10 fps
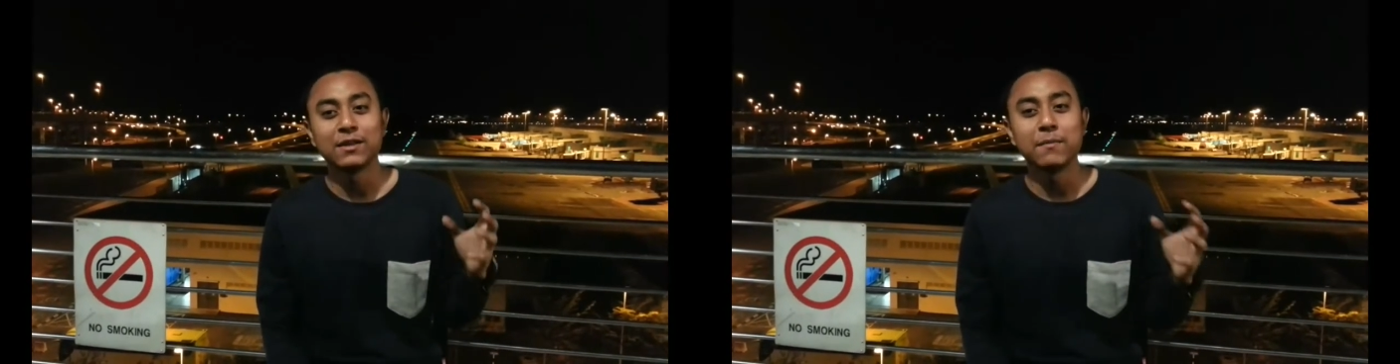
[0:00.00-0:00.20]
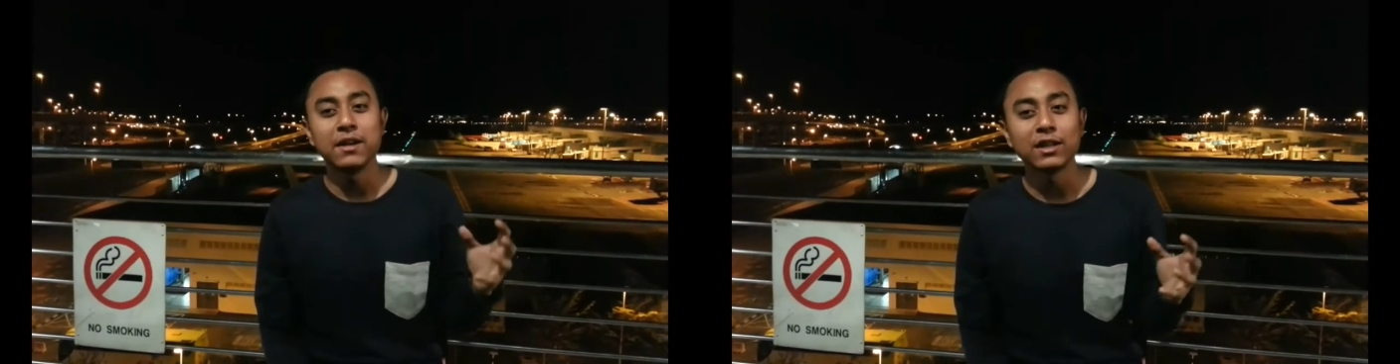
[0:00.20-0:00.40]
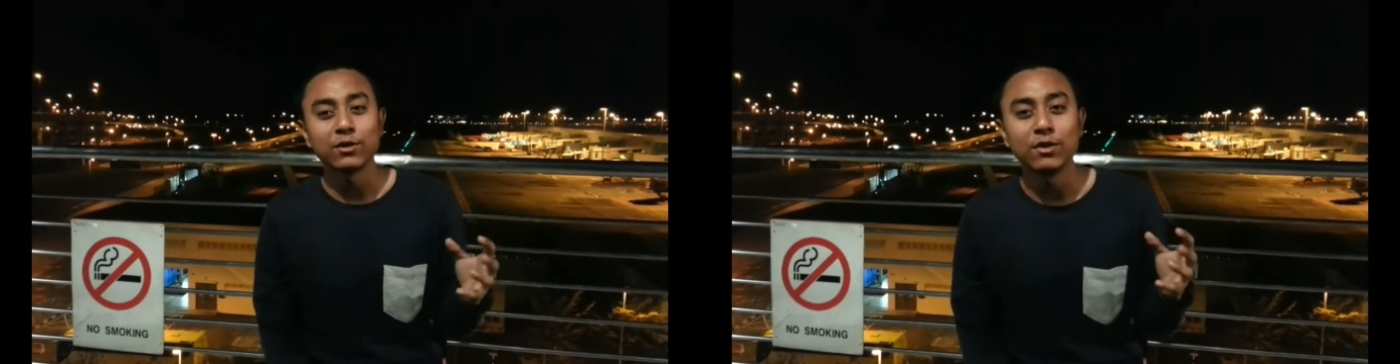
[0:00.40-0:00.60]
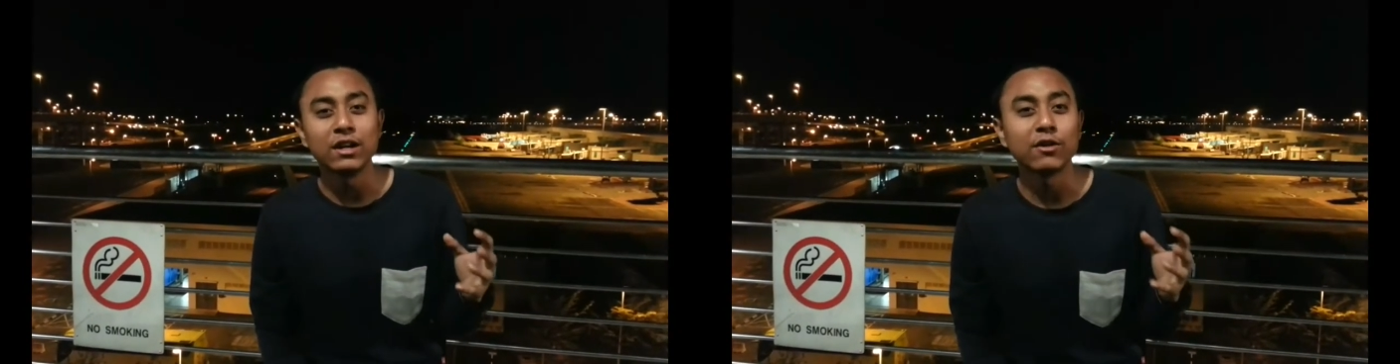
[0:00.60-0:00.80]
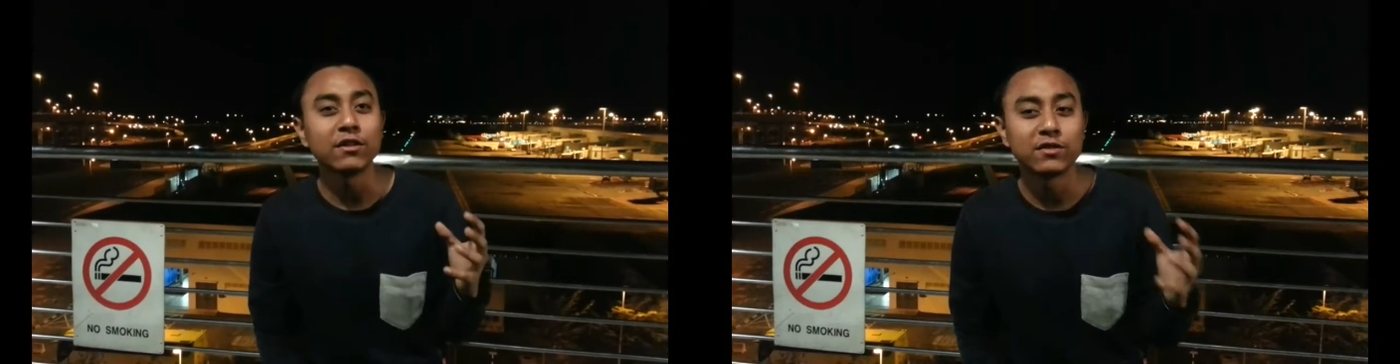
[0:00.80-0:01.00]
similar
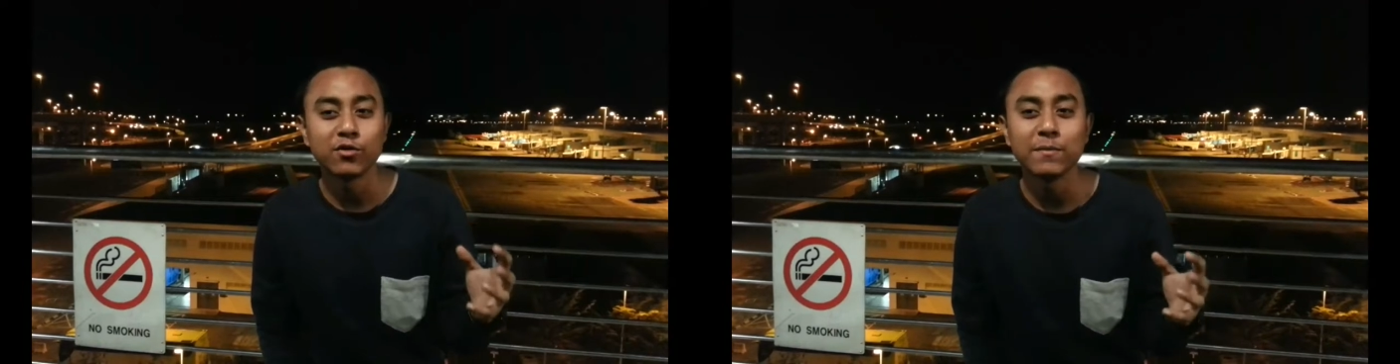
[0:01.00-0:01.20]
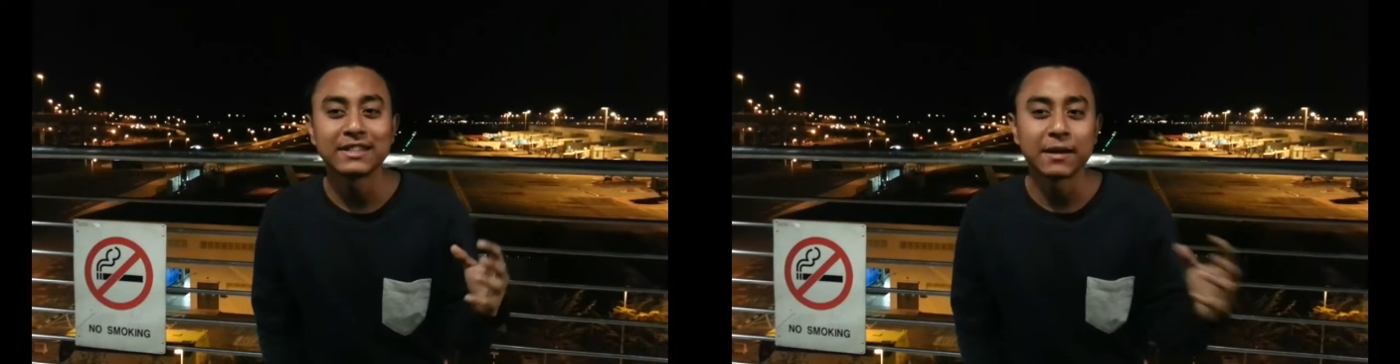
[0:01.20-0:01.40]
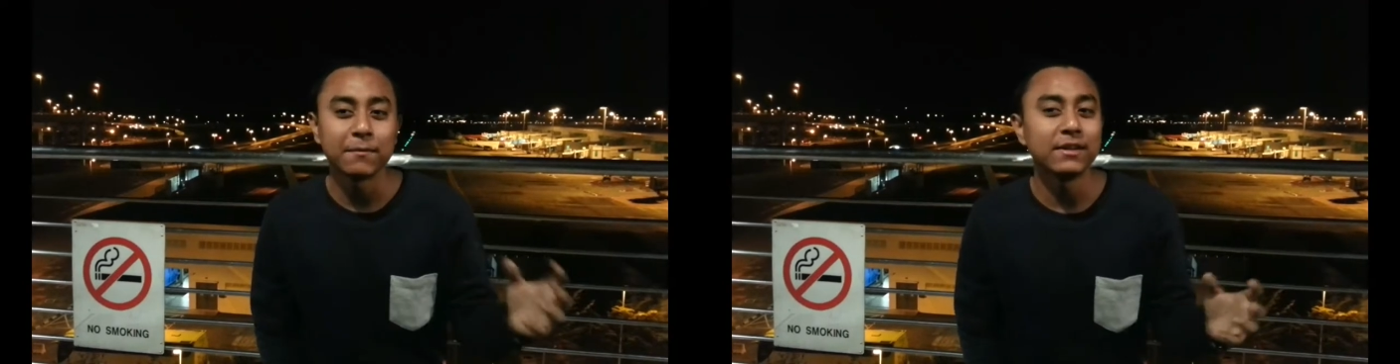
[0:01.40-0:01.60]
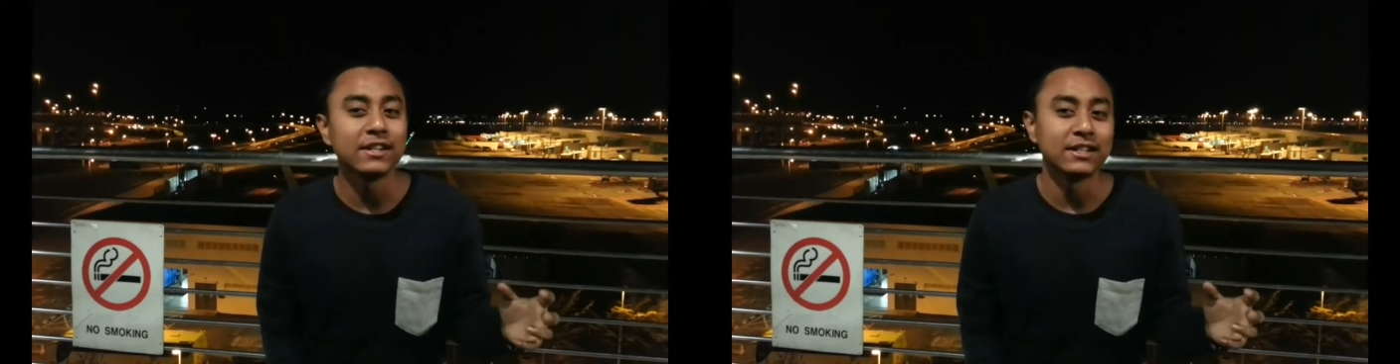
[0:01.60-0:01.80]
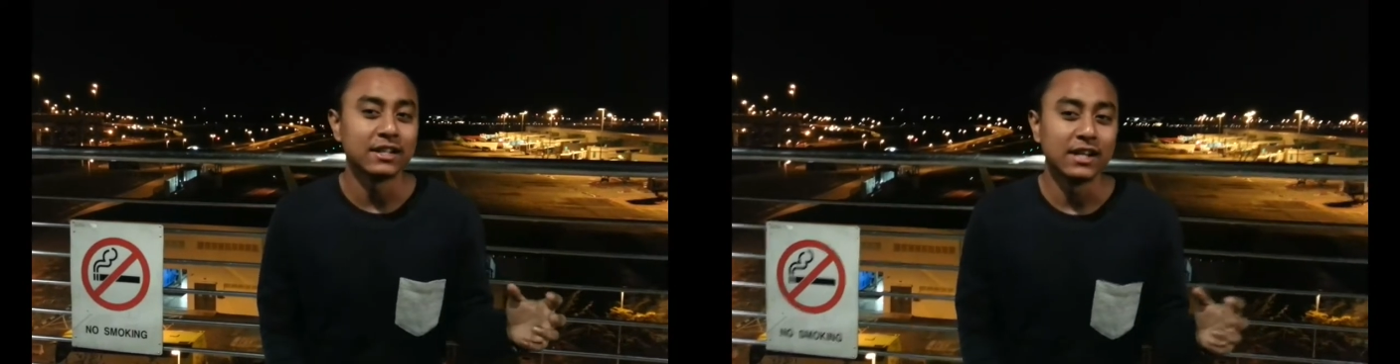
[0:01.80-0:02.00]
to a consumer
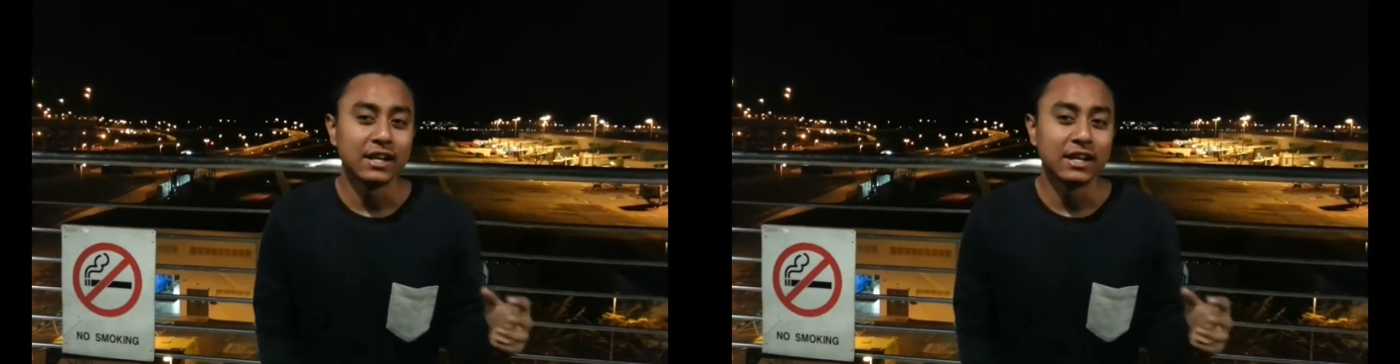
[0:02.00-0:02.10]
tablet